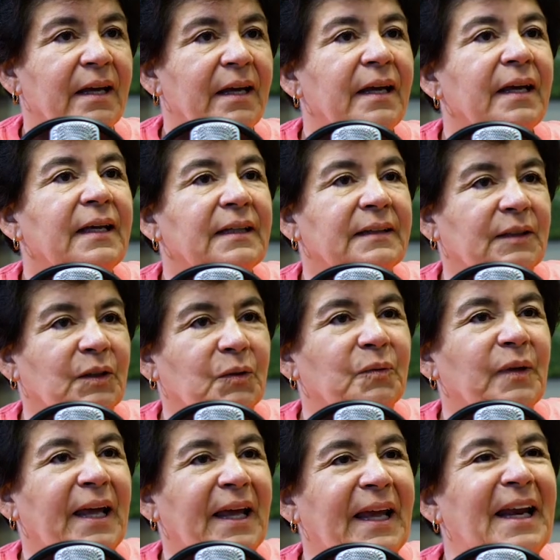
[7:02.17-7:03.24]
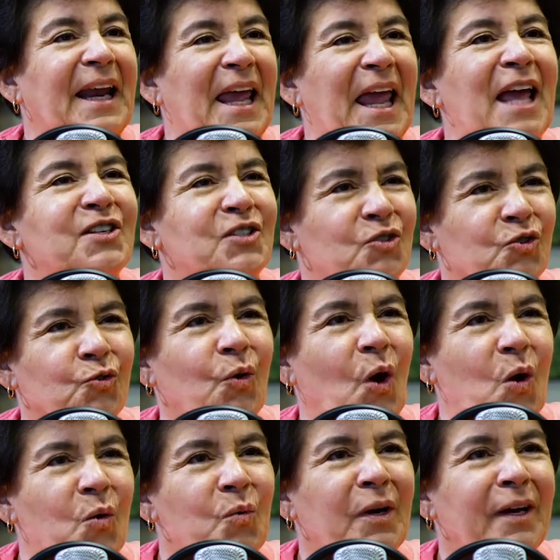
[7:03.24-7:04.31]
Right. So, and he has a
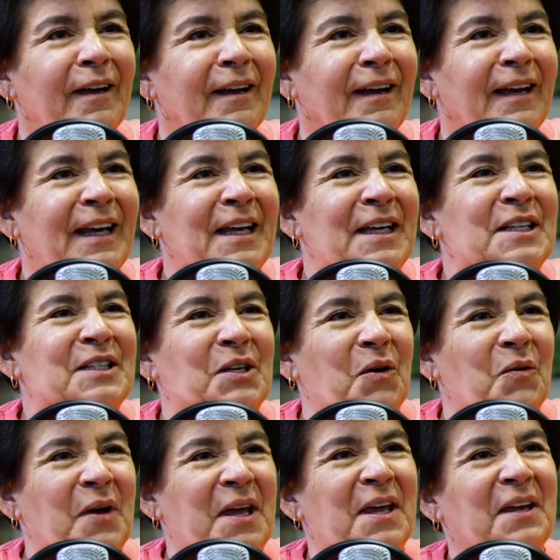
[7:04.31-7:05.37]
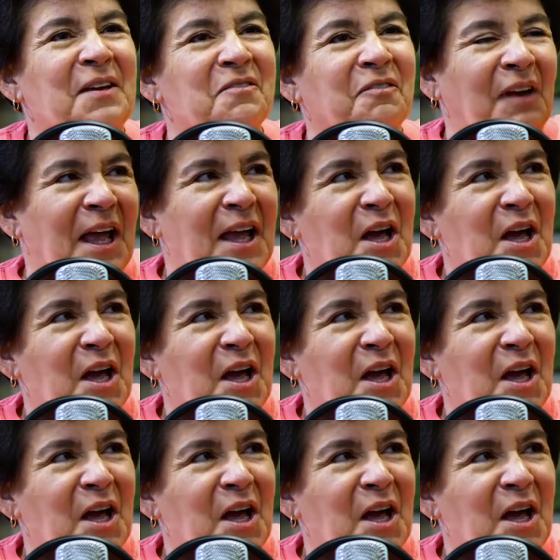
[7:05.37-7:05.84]
drone, uh-huh. so he could fly